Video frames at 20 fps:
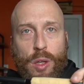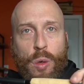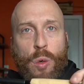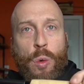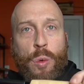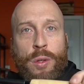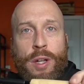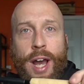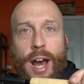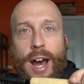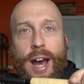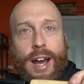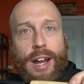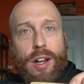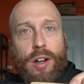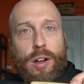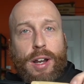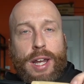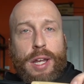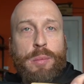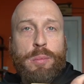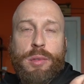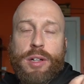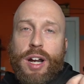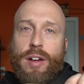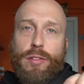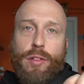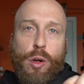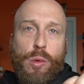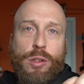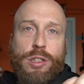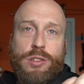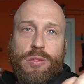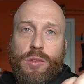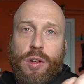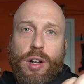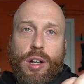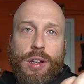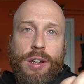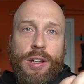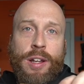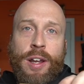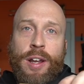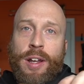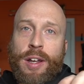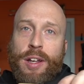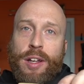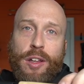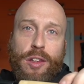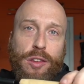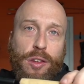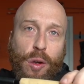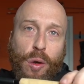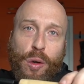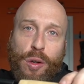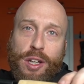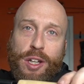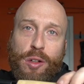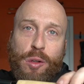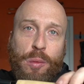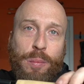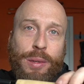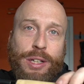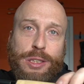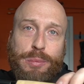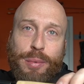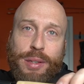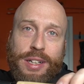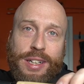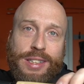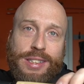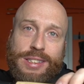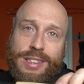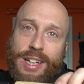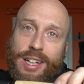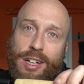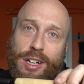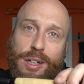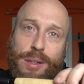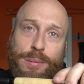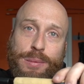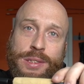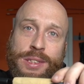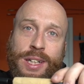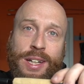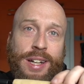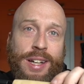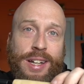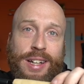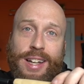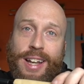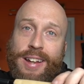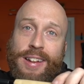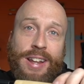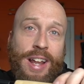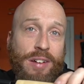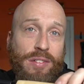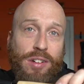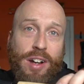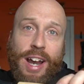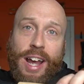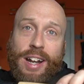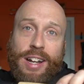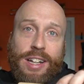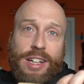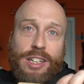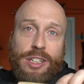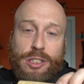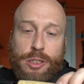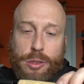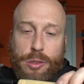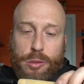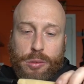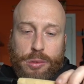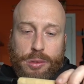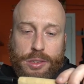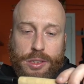on the higher end, but I've always run 30 on my spinning setups and never had an issue.